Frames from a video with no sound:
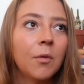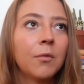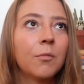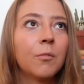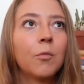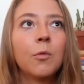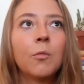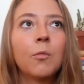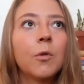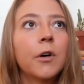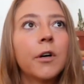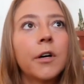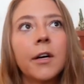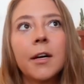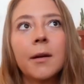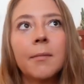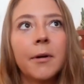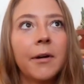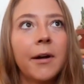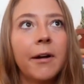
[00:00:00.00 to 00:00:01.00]

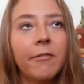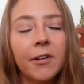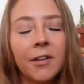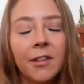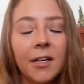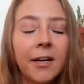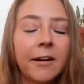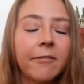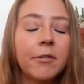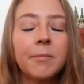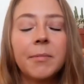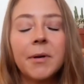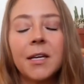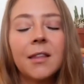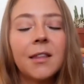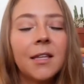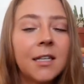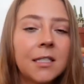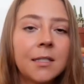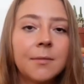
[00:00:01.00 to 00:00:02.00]
worrying about everything everybody
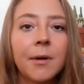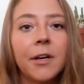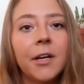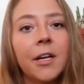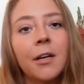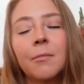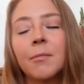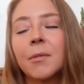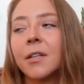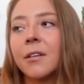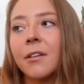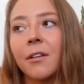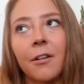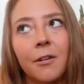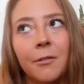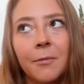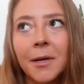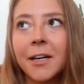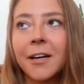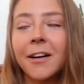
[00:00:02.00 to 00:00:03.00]
thinks about him, and
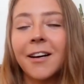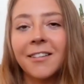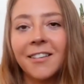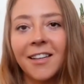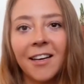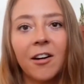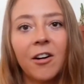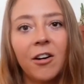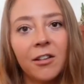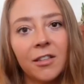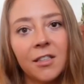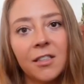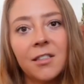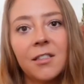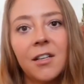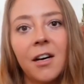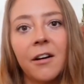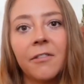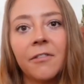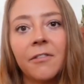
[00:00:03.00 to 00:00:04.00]
oh my god, like all this
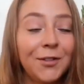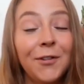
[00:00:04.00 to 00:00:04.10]
stuff.